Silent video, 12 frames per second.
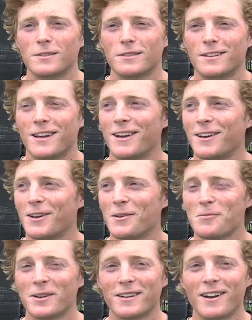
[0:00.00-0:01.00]
it's going
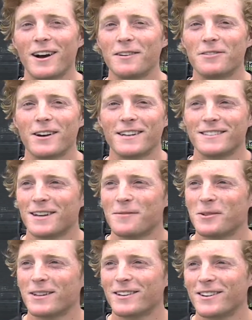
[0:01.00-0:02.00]
to be a dogfight. I
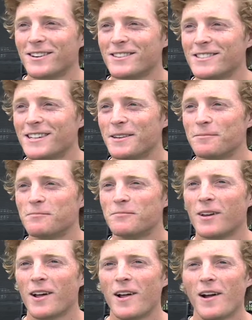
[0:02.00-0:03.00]
mean, they're a good team.
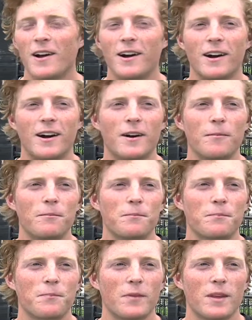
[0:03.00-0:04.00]
Um,
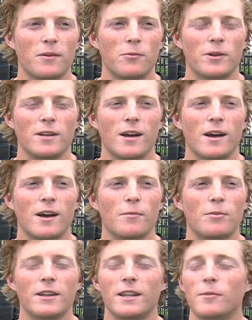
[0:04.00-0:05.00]
we uh,
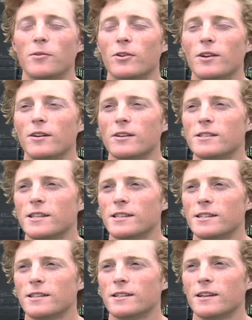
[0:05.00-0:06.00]
played them earlier in the
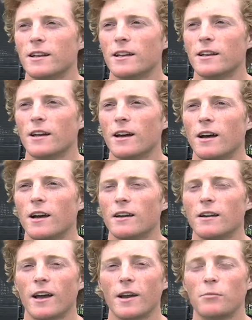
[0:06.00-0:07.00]
season and uh,
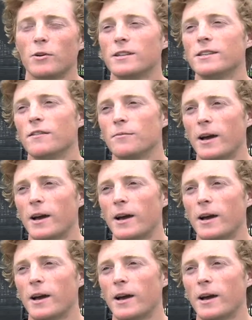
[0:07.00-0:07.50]
had a pretty tough